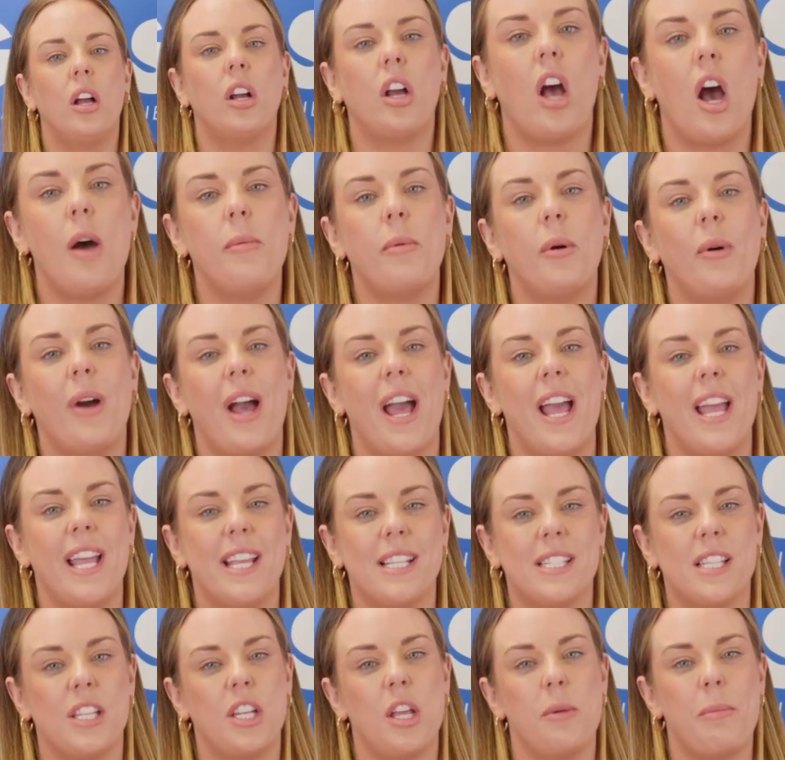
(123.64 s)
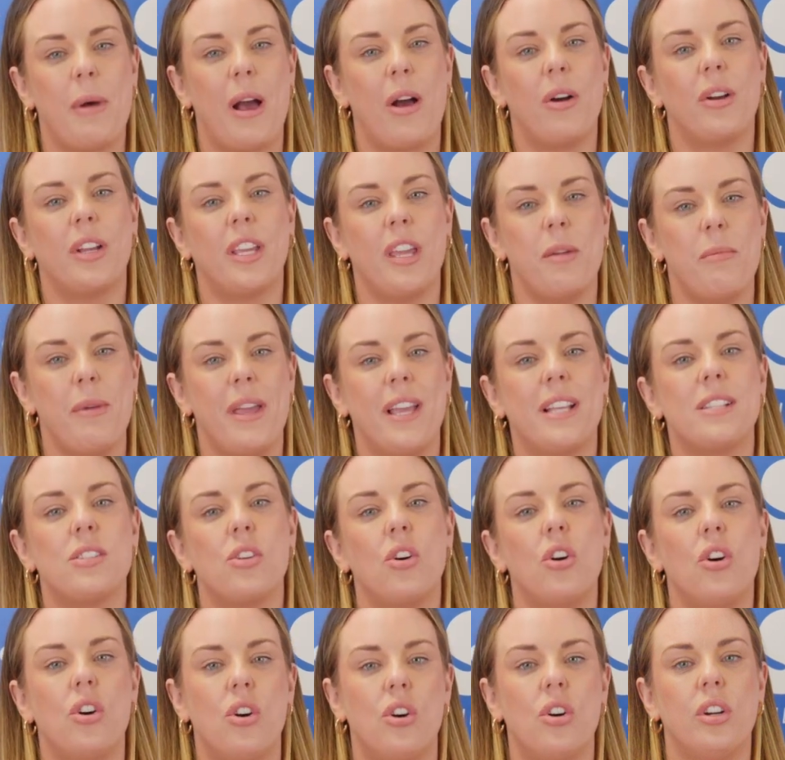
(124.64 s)
CarboAir isn't about gimmicks
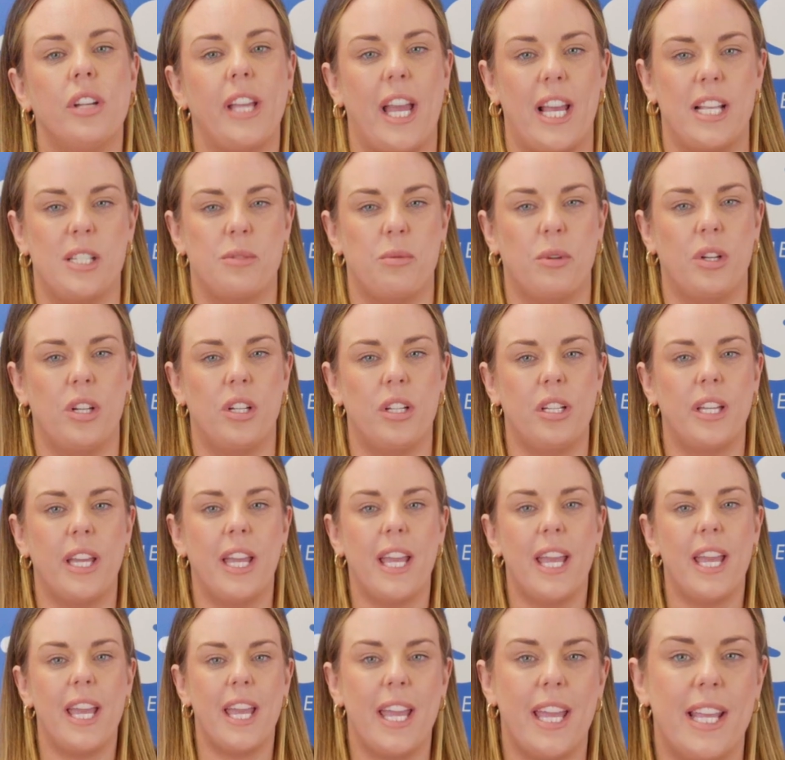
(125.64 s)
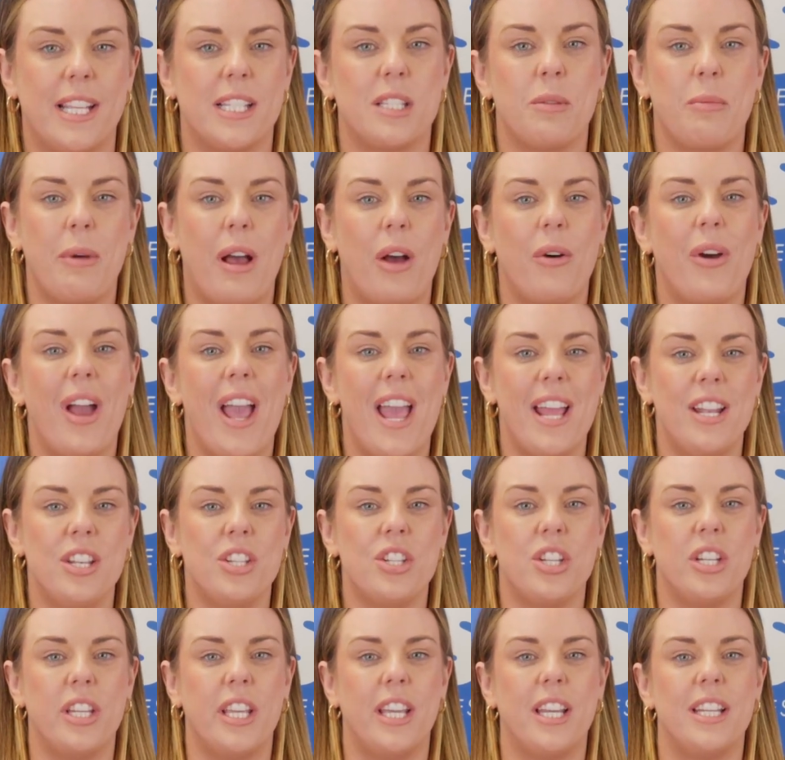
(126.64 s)
or guesswork, it's about
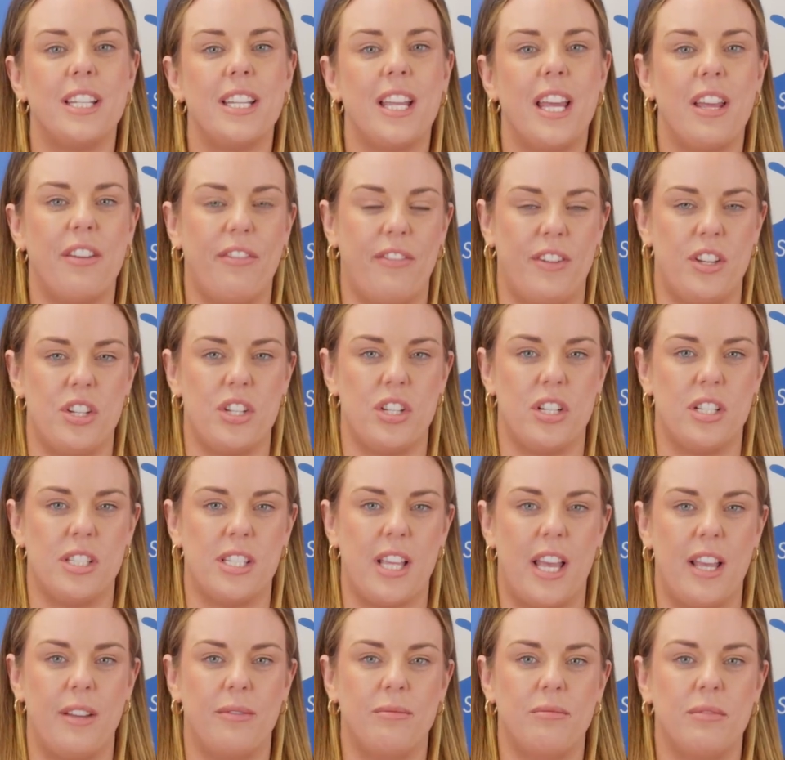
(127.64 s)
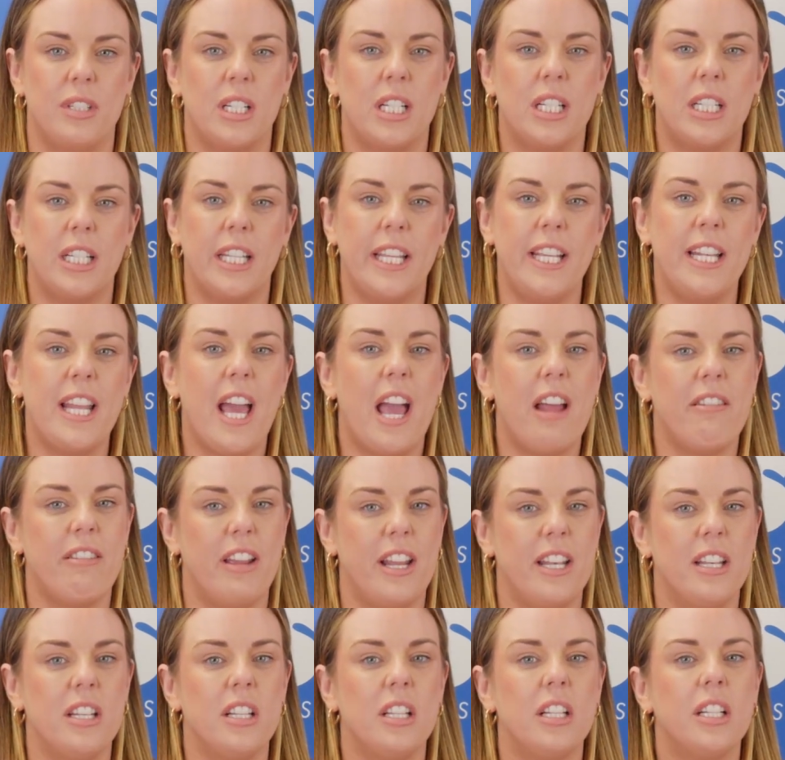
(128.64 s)
engineered efficiency. Clean air
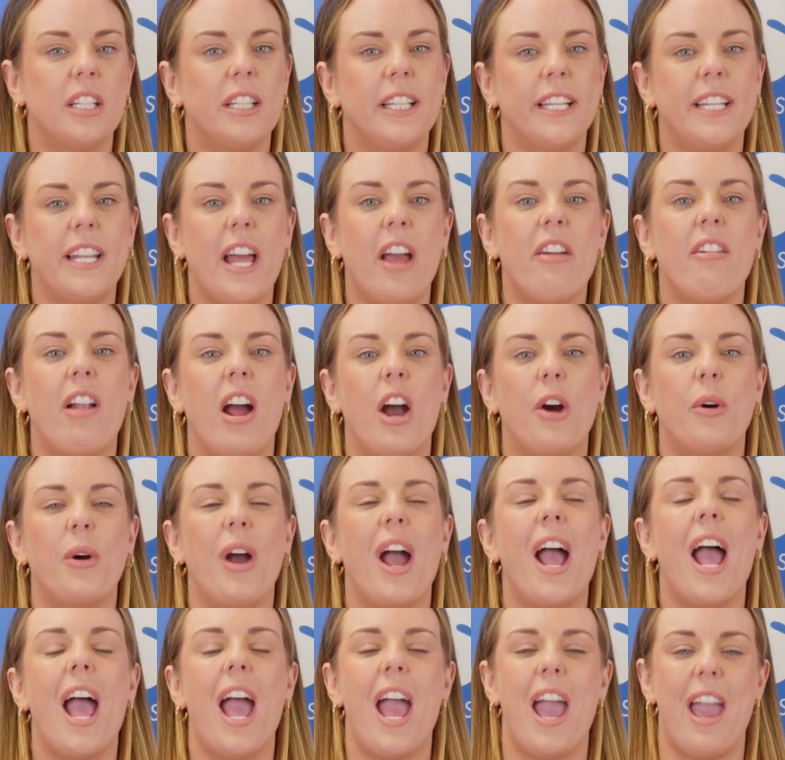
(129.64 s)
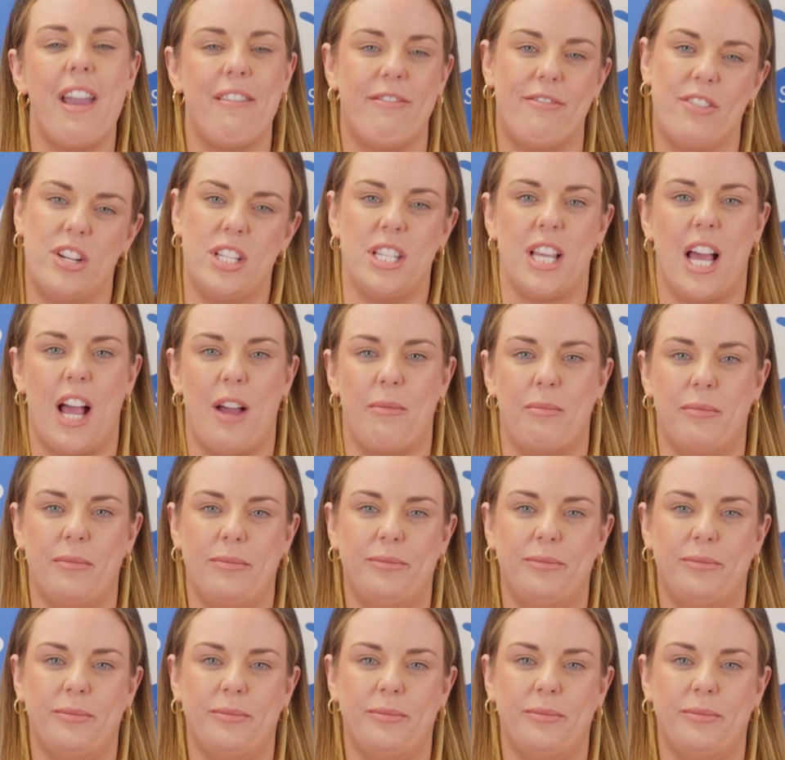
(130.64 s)
in, clean air out, every time.